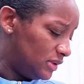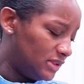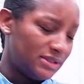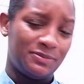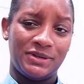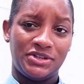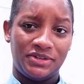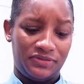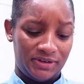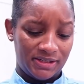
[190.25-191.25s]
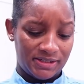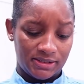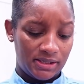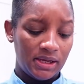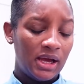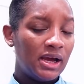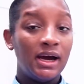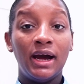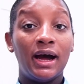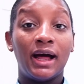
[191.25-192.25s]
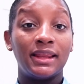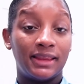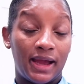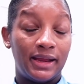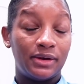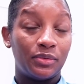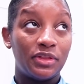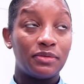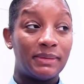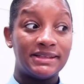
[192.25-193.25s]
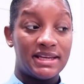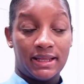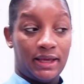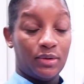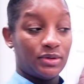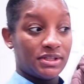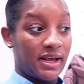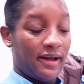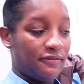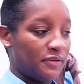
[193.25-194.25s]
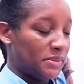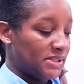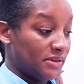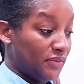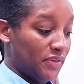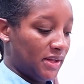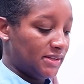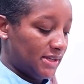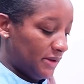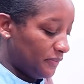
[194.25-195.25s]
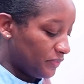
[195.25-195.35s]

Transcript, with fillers: especially if it doesn't align with my daily goals that I have for myself on that day.